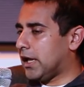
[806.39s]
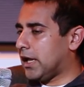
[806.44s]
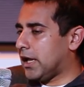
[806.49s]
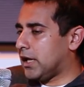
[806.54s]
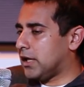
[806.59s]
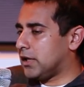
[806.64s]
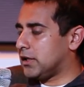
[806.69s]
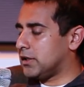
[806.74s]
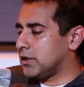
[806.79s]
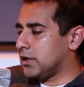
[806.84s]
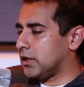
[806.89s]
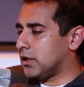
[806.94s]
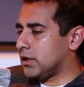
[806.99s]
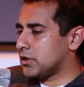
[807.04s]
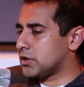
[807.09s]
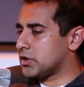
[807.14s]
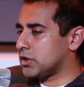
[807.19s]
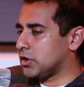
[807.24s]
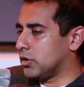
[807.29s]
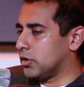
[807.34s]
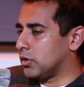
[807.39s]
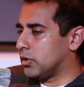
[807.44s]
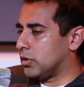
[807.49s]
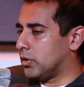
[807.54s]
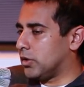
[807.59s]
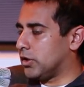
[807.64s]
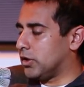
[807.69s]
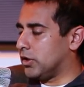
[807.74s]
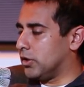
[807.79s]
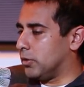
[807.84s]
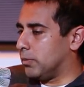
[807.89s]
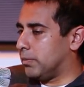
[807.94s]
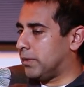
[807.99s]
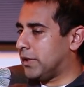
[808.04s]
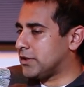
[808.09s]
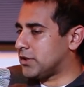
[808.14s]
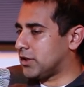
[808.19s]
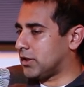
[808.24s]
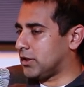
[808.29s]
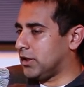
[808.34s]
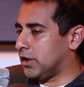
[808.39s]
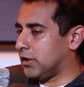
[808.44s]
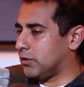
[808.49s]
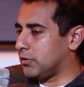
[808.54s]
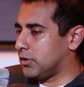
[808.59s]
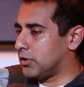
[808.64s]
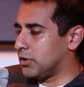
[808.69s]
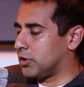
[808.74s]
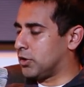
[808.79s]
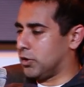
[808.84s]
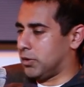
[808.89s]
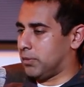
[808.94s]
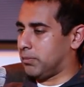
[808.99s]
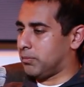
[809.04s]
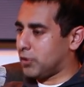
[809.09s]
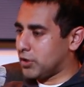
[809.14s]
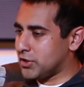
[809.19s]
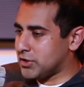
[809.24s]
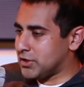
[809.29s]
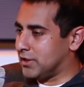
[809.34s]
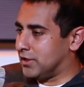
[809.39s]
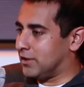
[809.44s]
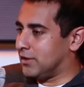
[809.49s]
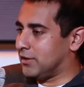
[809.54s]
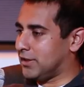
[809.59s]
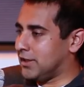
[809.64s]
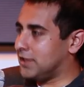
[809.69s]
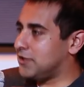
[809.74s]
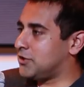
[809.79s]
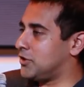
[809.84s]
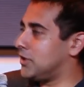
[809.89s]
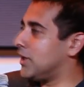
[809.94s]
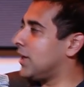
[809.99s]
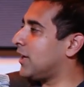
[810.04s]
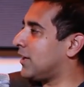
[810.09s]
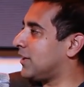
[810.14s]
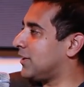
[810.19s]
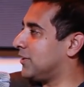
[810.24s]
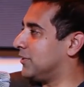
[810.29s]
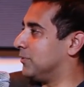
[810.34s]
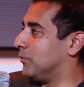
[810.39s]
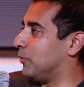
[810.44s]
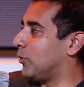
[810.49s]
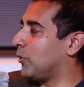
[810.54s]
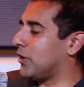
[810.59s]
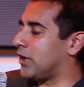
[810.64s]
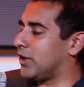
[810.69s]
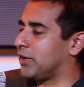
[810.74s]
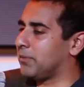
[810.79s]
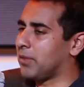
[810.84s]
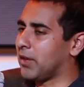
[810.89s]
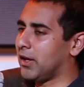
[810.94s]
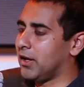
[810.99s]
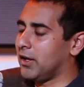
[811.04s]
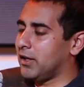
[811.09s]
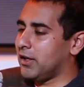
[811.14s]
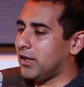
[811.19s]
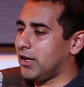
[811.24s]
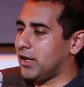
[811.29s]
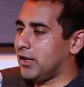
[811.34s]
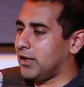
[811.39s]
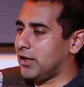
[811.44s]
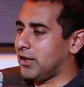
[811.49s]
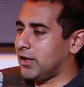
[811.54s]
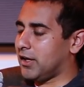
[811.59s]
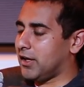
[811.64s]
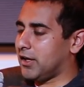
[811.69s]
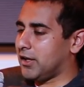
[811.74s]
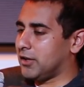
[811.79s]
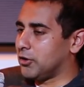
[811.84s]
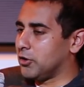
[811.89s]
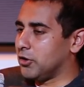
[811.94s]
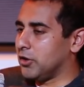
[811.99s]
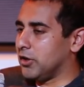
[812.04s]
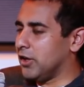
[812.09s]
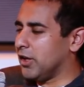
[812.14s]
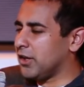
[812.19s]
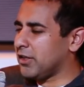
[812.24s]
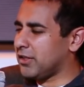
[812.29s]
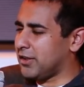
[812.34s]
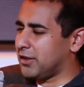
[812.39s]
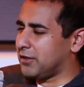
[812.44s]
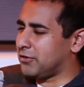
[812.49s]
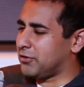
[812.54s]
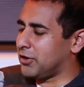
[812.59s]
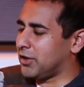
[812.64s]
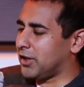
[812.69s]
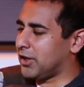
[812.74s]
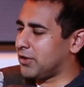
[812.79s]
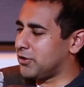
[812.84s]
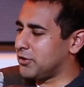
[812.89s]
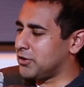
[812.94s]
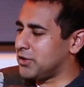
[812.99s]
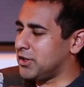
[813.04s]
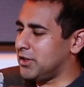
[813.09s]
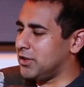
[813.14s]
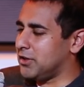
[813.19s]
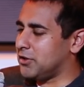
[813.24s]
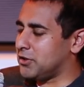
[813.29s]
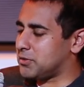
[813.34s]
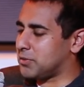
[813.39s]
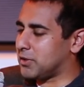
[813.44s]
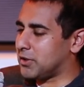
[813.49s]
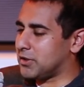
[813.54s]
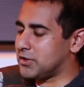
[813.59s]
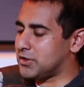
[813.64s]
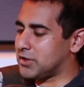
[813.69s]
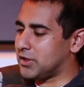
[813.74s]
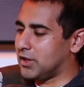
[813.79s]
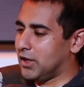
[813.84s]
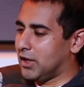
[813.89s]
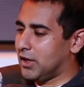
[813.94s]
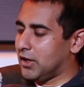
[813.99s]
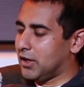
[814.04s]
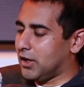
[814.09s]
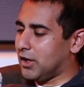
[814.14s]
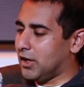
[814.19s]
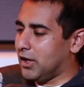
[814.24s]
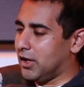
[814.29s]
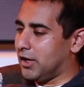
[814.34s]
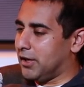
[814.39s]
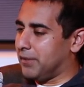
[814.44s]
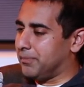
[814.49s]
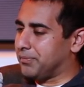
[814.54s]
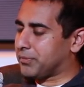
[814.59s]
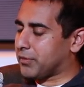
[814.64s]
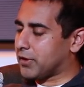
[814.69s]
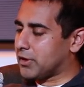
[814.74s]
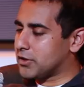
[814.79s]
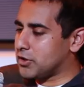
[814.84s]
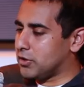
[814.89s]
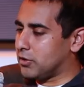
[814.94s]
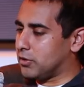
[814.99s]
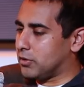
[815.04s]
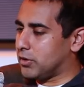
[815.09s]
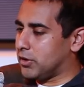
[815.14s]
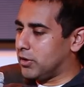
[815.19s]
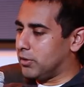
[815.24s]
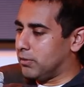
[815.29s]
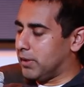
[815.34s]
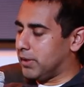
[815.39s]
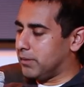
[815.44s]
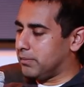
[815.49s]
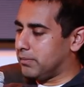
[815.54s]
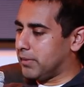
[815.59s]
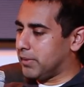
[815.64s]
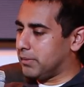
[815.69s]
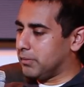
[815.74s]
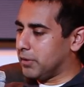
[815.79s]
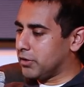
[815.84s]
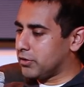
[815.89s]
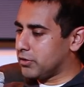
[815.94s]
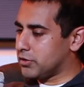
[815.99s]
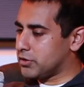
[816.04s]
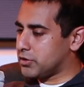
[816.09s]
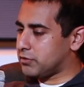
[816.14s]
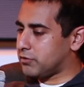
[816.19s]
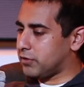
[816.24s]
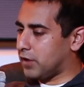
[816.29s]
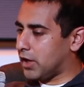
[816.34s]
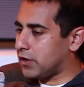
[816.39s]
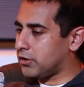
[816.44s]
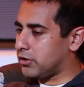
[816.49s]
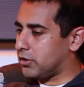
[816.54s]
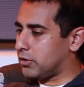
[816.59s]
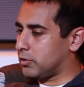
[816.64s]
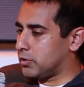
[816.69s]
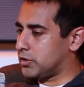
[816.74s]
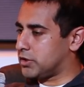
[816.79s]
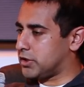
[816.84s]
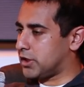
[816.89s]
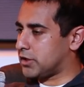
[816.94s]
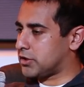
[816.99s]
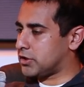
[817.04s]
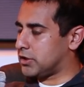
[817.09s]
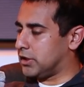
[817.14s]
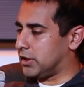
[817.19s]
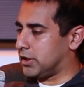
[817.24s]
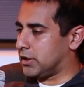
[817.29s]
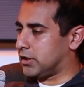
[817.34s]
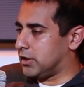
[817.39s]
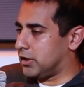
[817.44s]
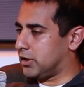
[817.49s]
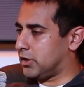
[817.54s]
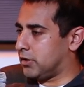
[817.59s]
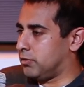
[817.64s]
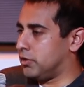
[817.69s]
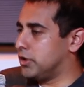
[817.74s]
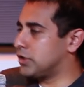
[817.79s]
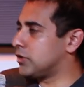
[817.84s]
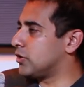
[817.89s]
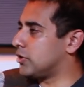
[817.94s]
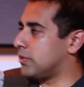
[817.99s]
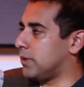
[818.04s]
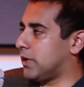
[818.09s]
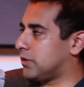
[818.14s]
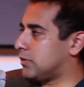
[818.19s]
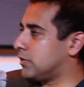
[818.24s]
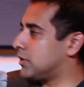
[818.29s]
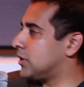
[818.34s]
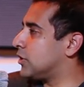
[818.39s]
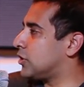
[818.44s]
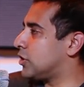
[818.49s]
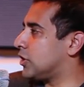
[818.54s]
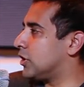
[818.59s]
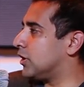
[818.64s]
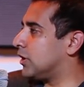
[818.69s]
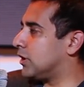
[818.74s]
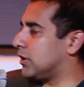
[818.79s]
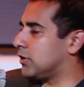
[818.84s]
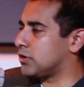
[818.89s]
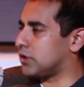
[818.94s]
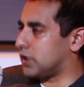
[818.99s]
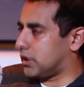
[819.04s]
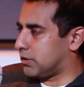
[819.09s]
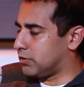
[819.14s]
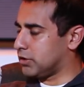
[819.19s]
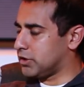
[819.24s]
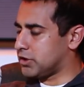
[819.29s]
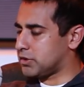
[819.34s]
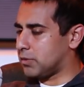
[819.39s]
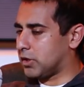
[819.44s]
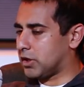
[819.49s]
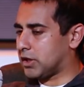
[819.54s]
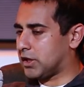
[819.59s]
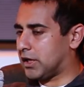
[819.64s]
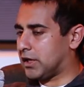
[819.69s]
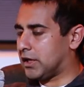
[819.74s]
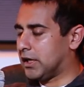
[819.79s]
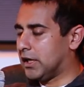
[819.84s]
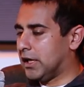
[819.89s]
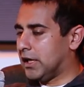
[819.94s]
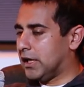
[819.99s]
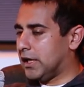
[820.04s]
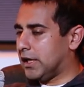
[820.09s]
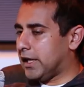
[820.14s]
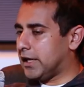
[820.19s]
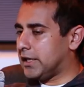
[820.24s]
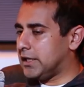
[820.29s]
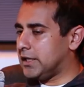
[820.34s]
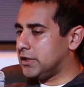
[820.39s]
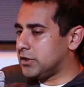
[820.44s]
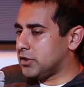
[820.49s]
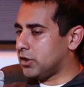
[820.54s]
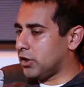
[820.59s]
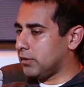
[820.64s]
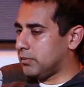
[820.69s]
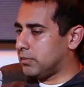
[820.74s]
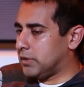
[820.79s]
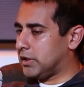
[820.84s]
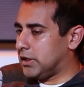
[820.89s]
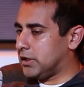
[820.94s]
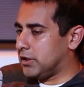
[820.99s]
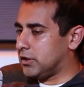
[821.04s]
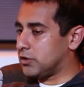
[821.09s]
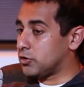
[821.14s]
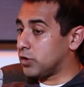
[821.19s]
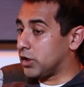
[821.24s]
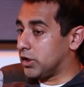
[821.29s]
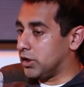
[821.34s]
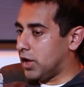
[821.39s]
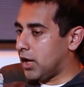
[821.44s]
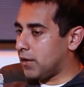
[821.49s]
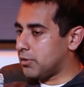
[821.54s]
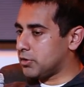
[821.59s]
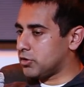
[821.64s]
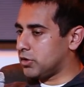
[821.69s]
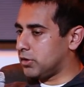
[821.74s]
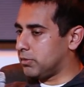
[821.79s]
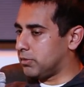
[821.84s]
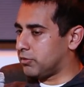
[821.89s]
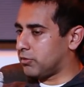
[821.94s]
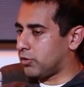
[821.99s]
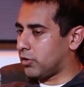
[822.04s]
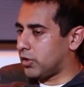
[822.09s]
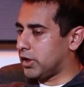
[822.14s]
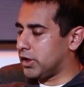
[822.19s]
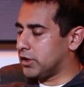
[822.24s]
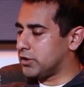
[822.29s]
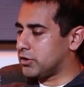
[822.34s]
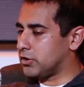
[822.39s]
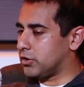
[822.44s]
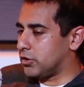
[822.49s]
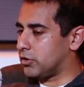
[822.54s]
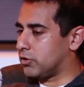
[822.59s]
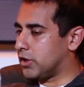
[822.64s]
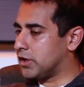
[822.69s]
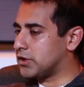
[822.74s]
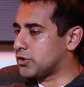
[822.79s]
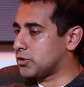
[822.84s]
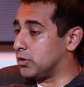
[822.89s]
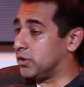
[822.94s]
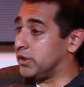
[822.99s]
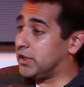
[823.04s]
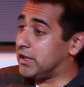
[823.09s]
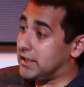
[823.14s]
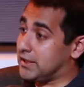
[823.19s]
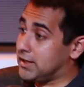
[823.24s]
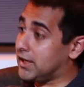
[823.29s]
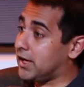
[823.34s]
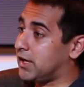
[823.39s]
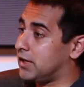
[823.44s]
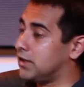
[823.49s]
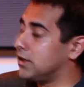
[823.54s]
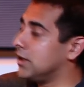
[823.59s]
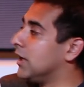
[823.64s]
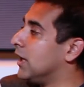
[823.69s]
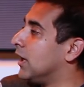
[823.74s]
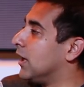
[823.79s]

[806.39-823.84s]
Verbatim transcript: And so, you know, basically I would go to prison each day in the morning, and I learned nothing for like 13 years because, you know, my mother's father was actually like a research mathematician. He was like a really smart guy. And he taught me trigonometry before I entered grade school, and then he died.